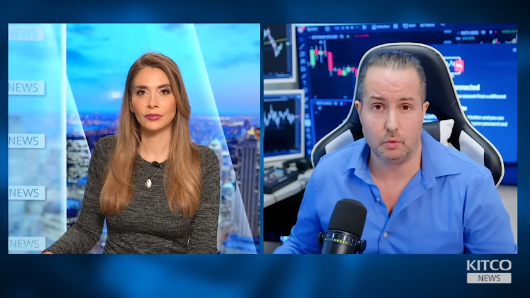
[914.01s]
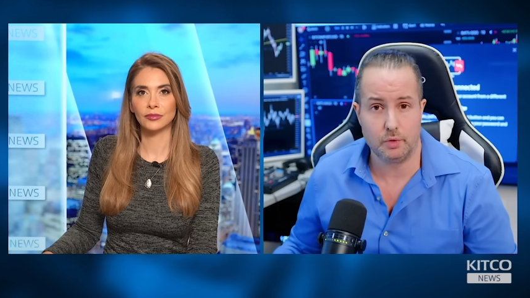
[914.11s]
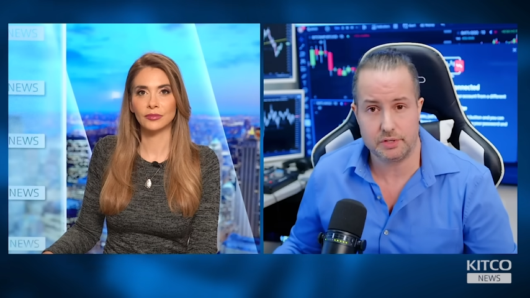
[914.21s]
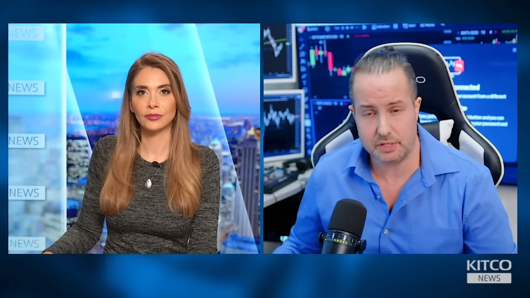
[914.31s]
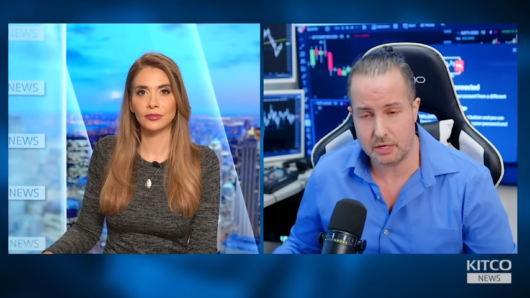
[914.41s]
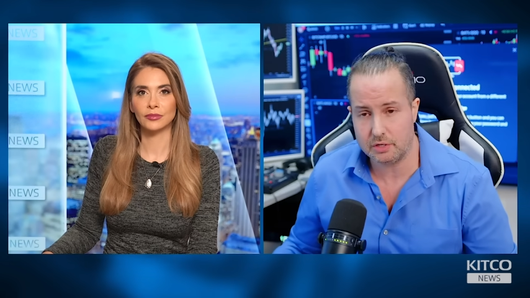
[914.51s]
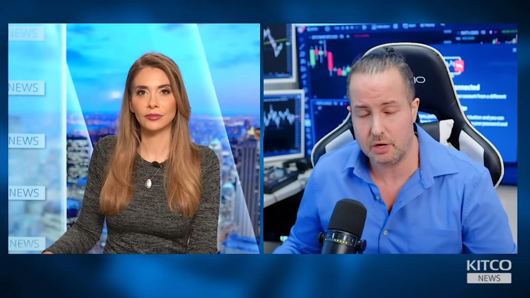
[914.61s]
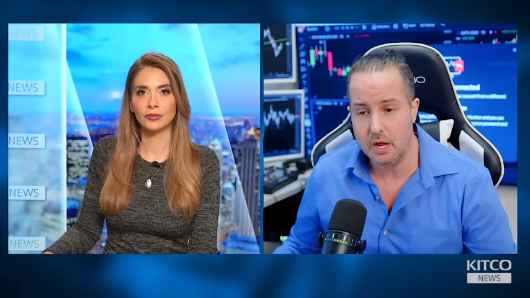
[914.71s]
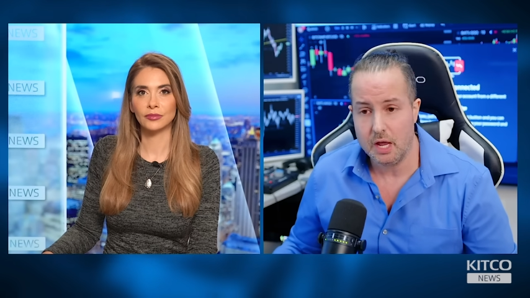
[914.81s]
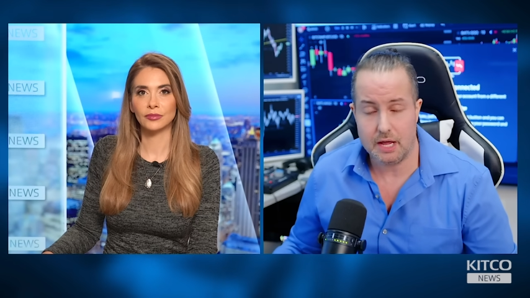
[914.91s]

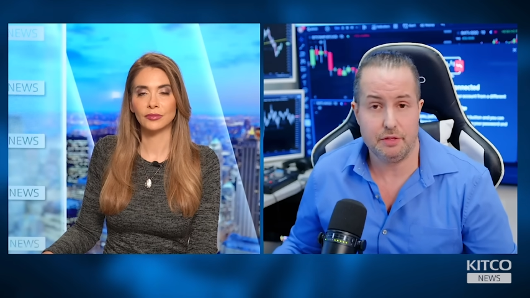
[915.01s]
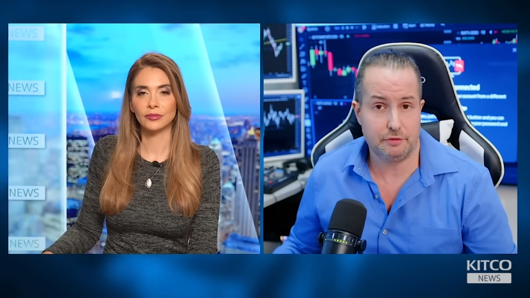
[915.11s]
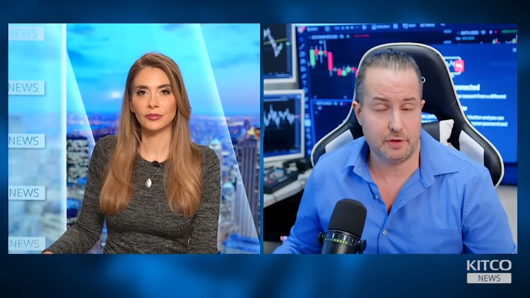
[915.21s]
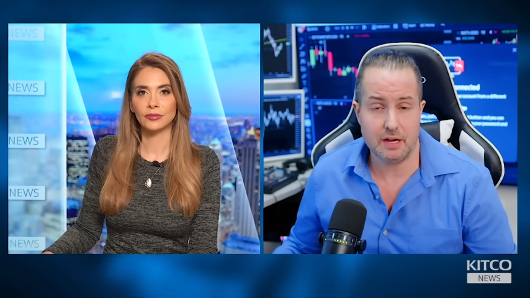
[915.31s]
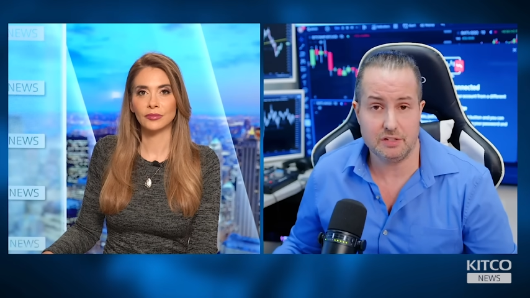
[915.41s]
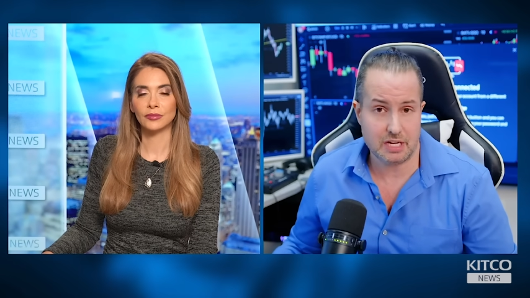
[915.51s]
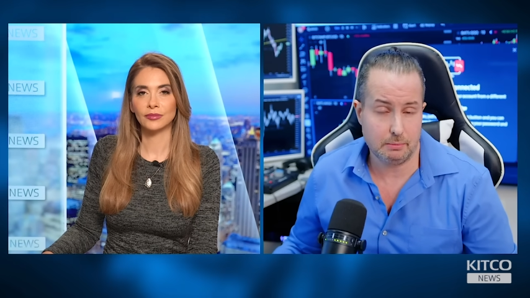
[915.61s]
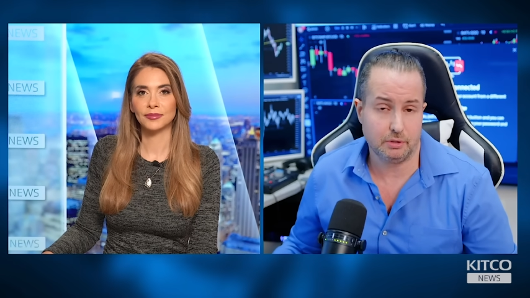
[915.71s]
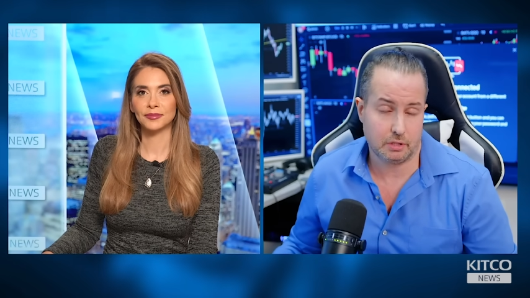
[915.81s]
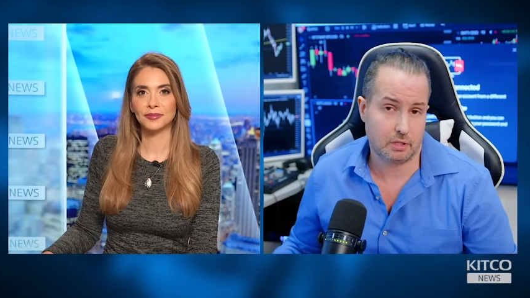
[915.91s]
Speaker 1: recession, and the Fed is
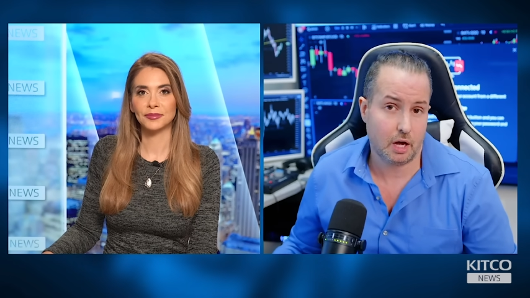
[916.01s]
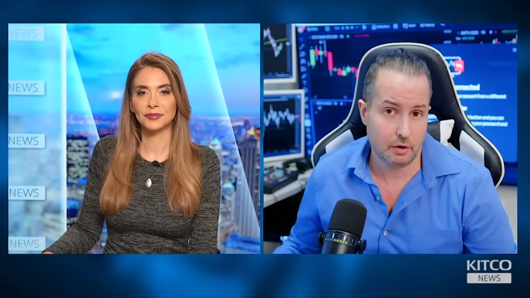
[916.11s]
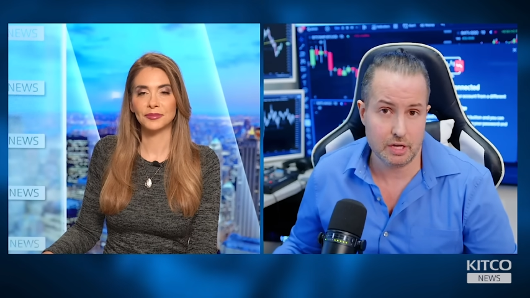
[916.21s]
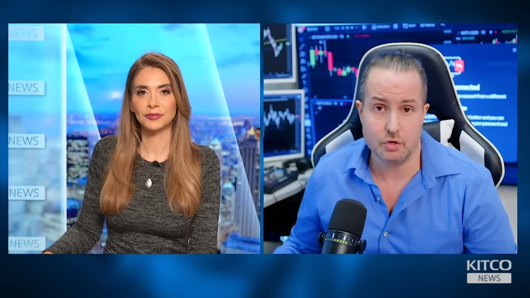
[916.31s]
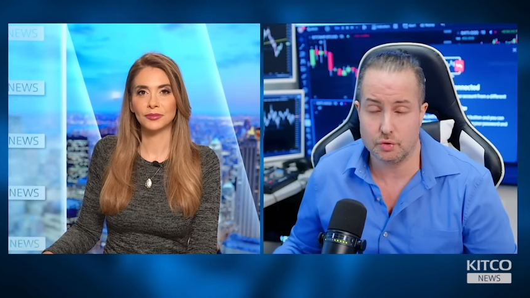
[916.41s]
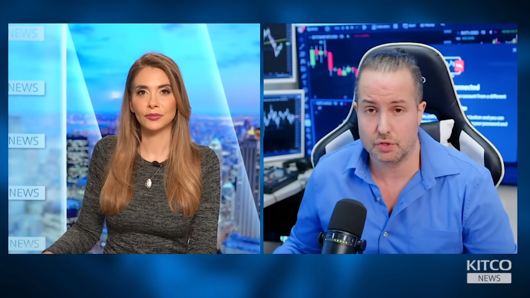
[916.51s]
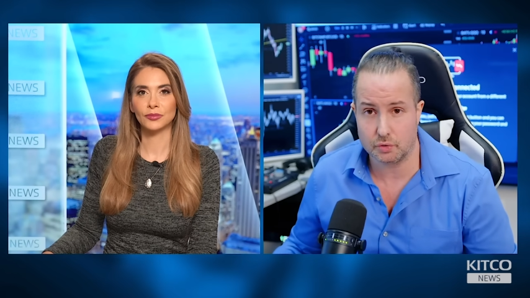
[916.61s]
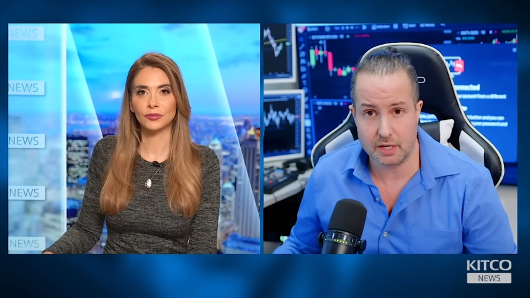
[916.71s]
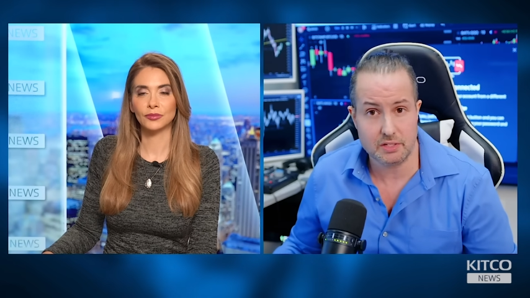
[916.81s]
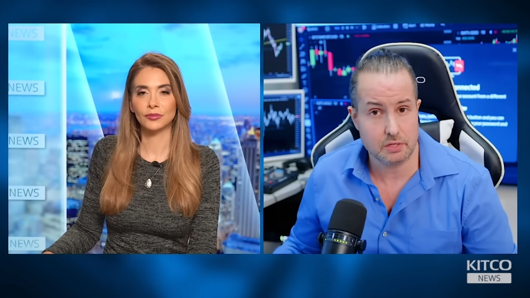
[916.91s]
able to cut interest
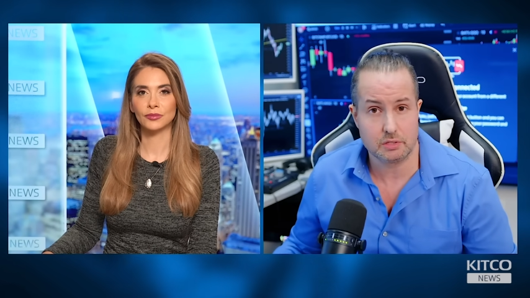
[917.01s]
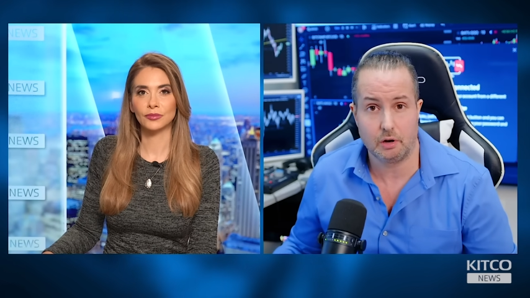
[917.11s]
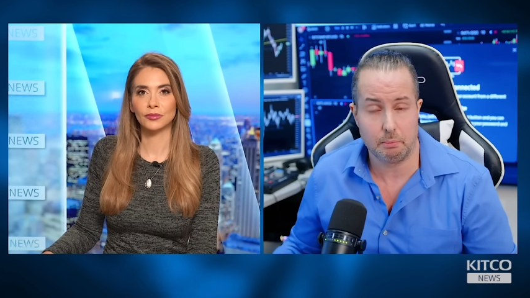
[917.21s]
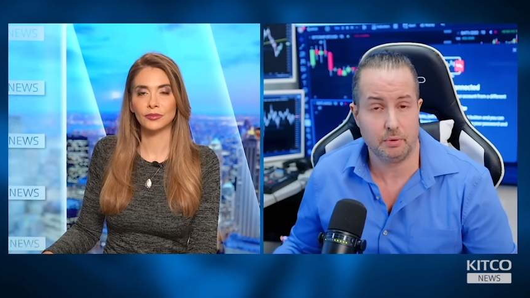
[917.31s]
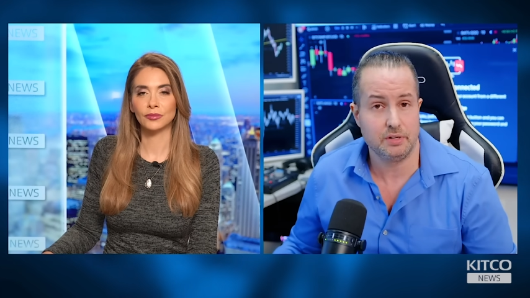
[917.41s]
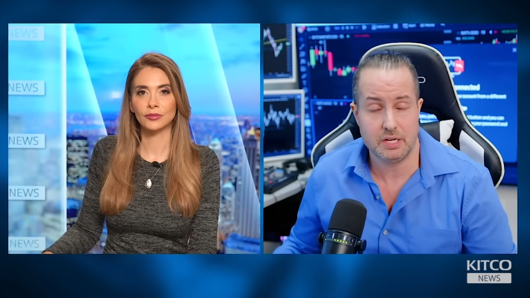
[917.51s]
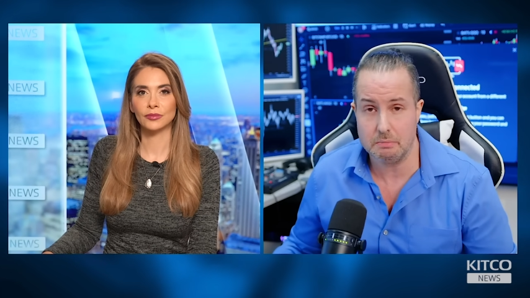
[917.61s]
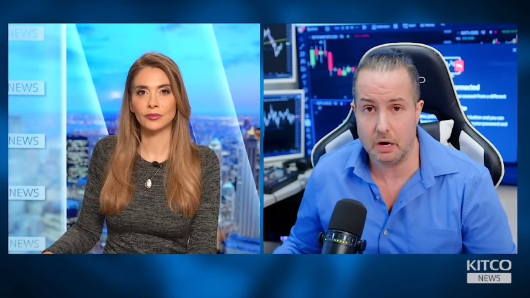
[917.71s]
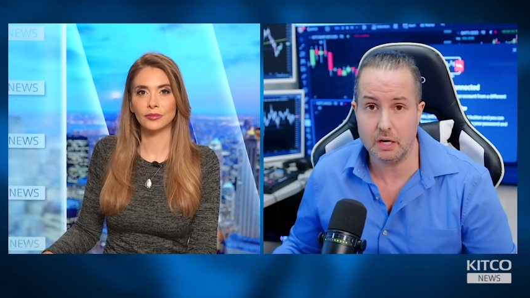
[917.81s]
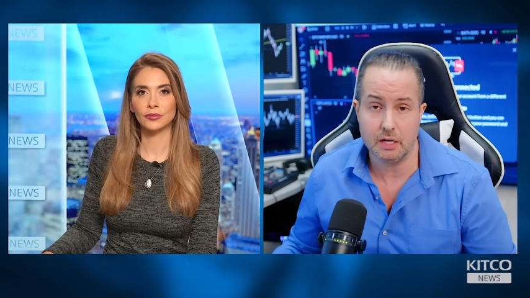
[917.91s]
rates and start printing
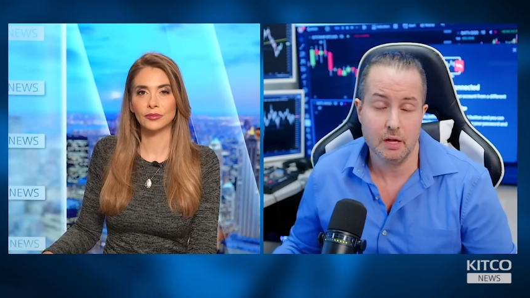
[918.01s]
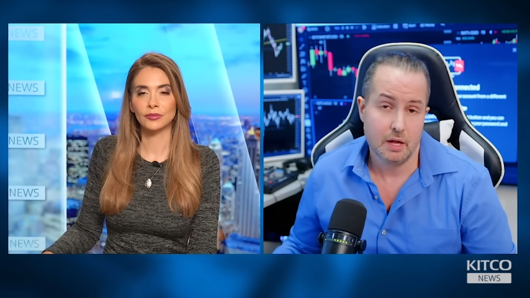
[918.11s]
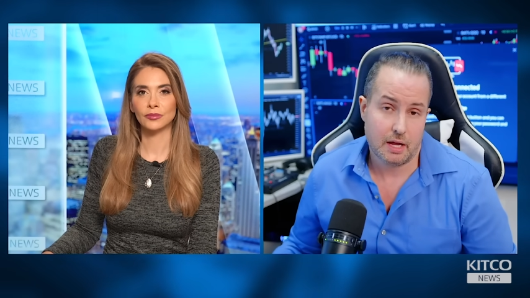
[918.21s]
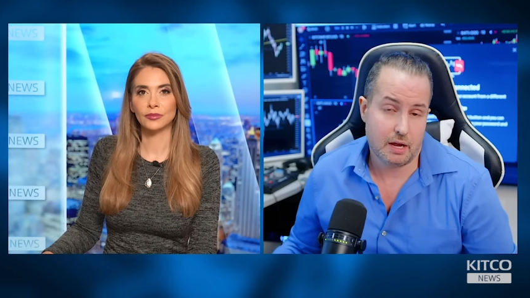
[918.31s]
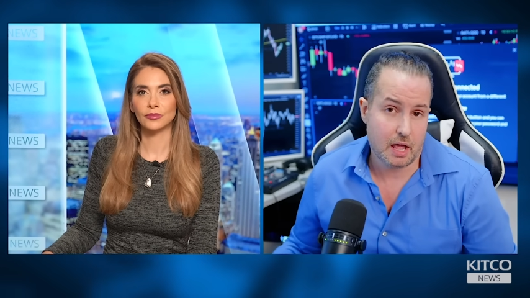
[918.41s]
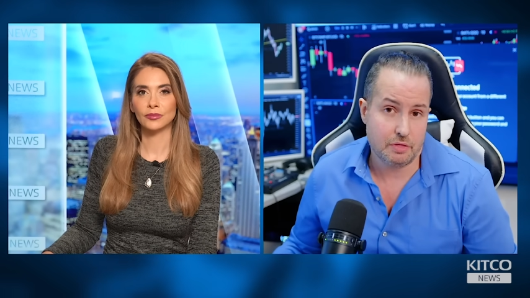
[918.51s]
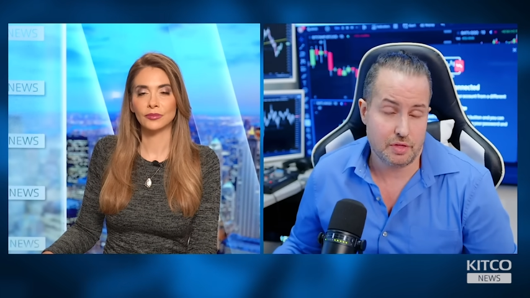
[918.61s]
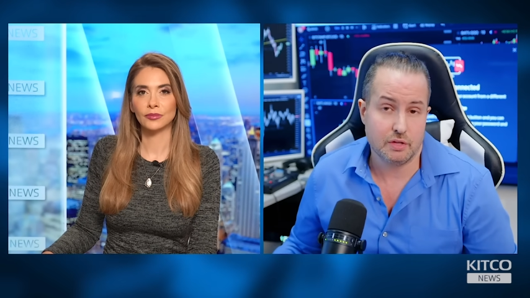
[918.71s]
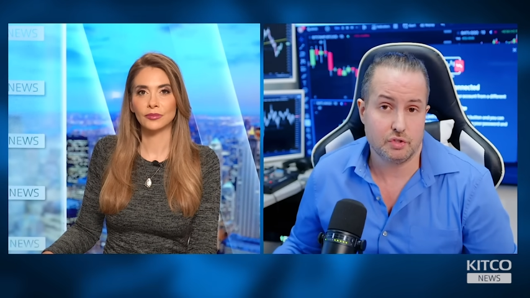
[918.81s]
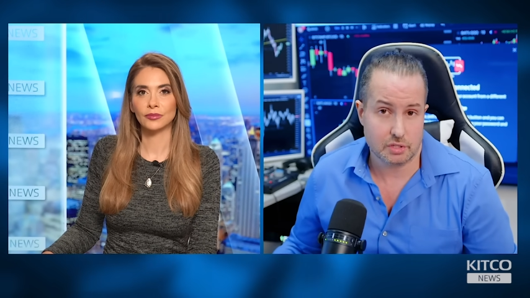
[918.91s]
money, and
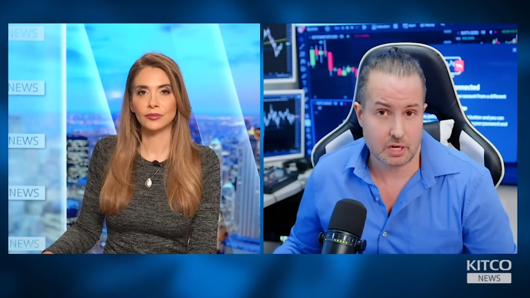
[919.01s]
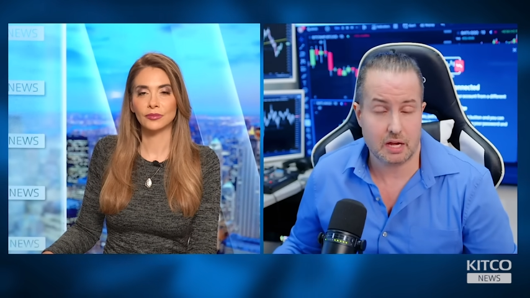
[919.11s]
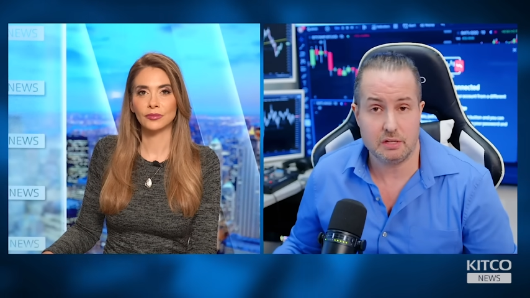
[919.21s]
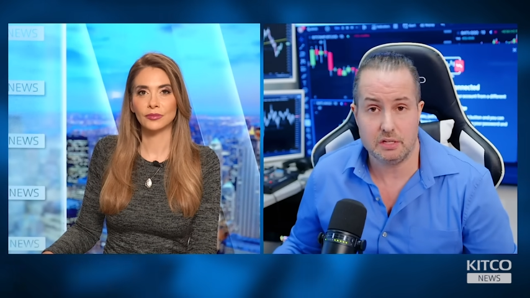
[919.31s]
things just kind of